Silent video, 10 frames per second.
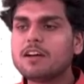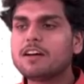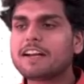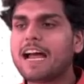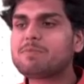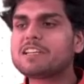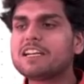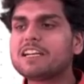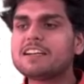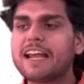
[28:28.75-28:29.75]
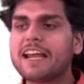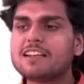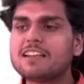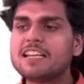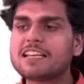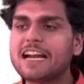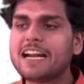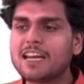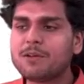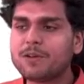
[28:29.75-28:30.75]
wraps it inside an
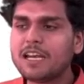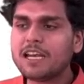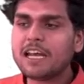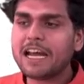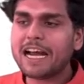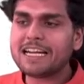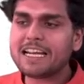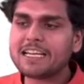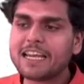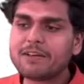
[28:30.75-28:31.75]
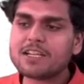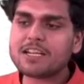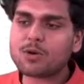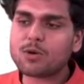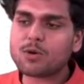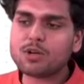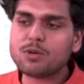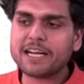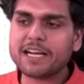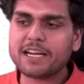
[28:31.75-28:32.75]
IFI, and then gives this code to
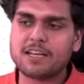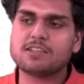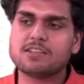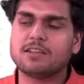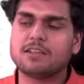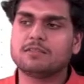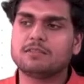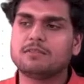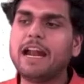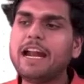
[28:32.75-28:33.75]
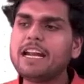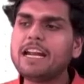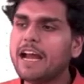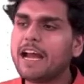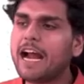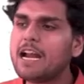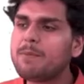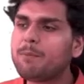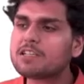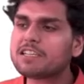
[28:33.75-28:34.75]
V8 engine, right? And
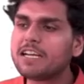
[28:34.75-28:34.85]
puts this